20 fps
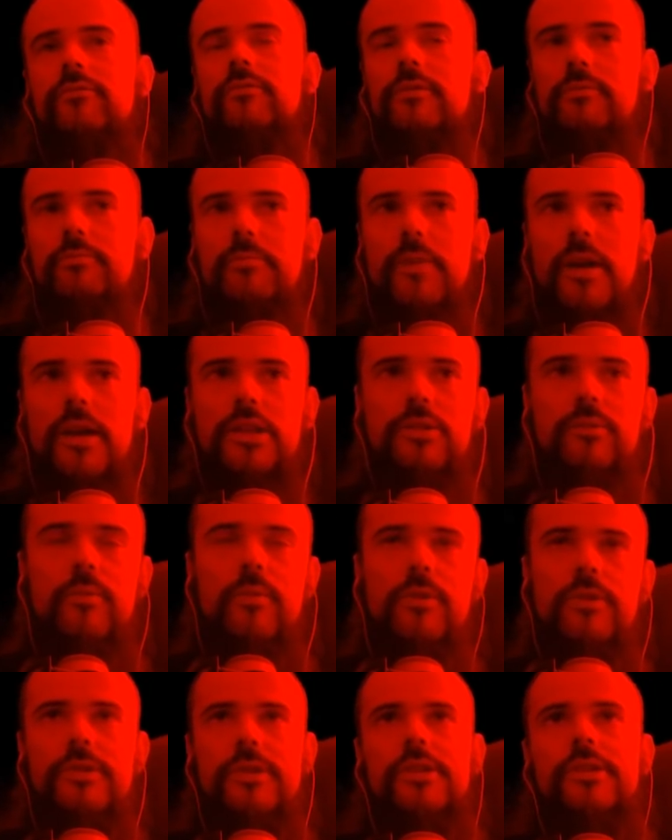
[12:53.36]
maximum
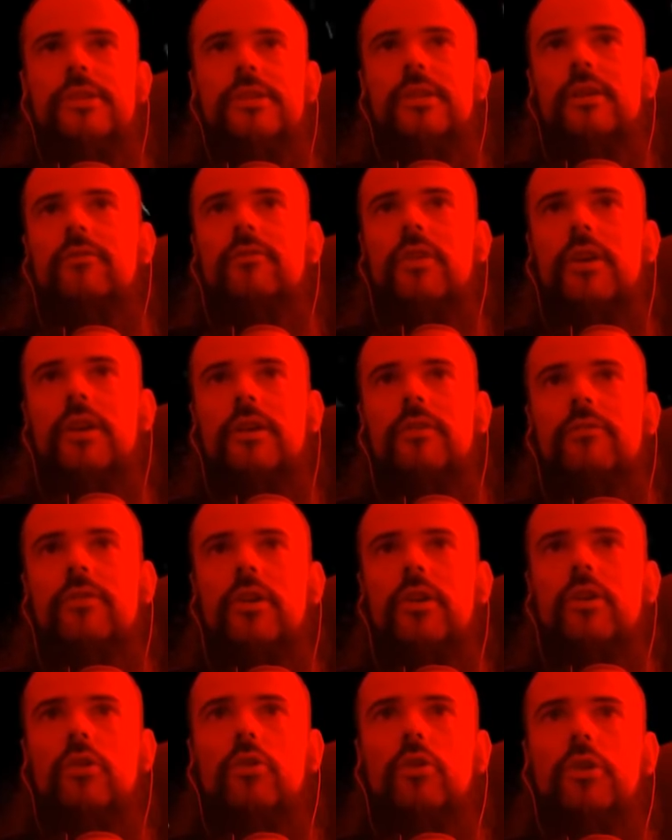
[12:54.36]
resists, are very,
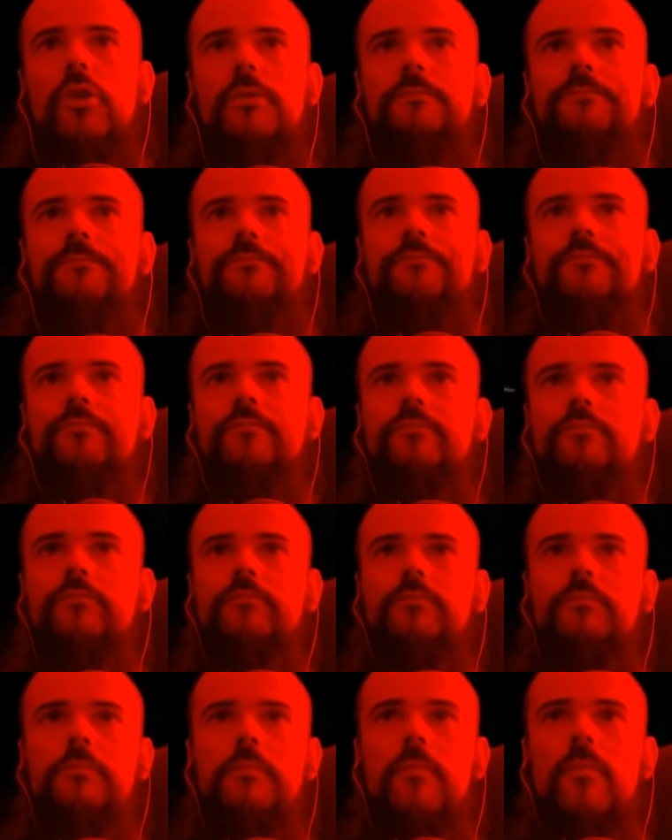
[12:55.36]
very good.
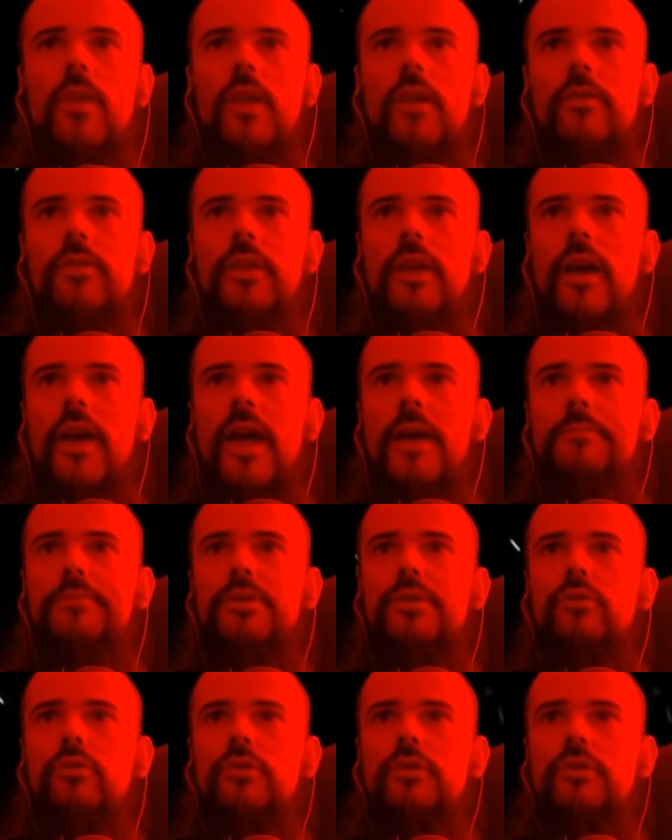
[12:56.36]
The
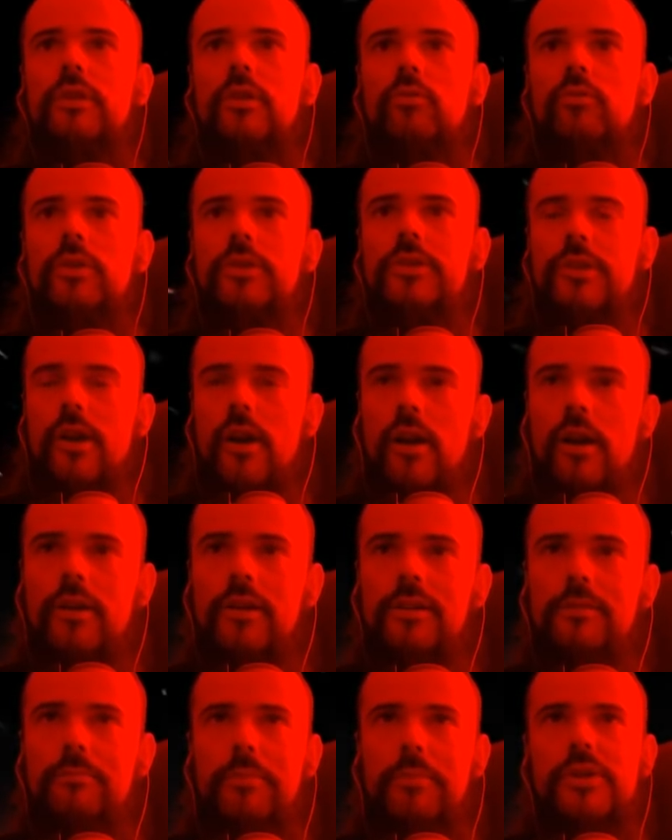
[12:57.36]
absolute
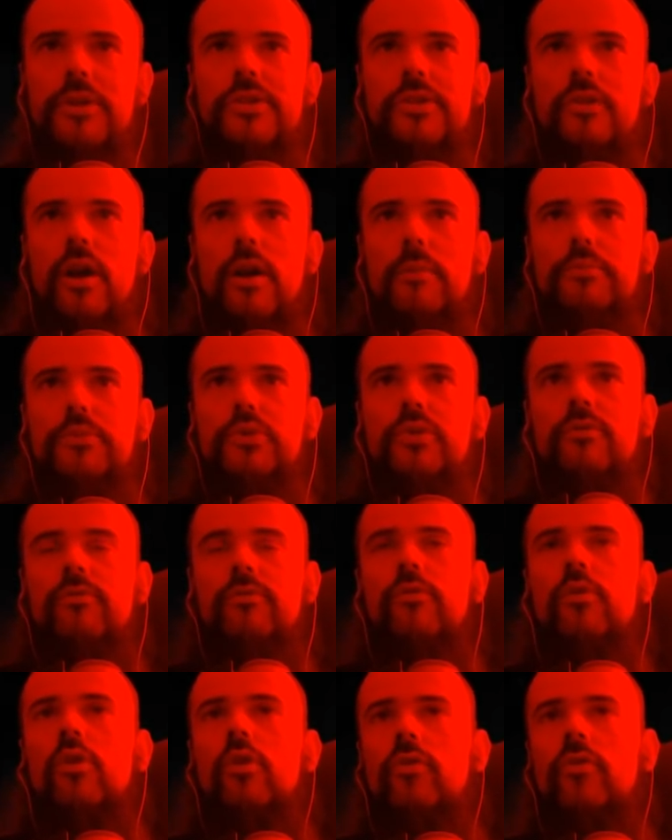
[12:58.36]
retarded beast option
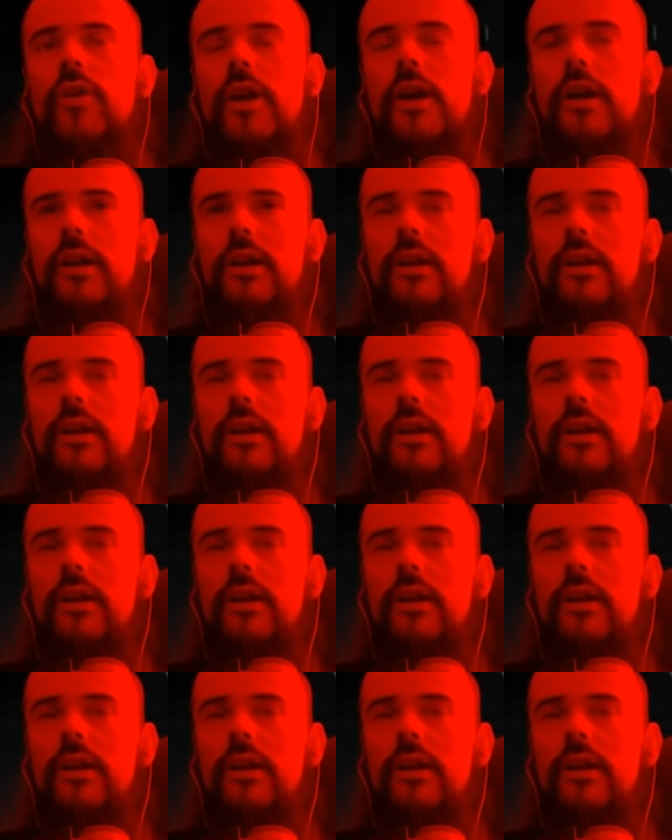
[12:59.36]
for the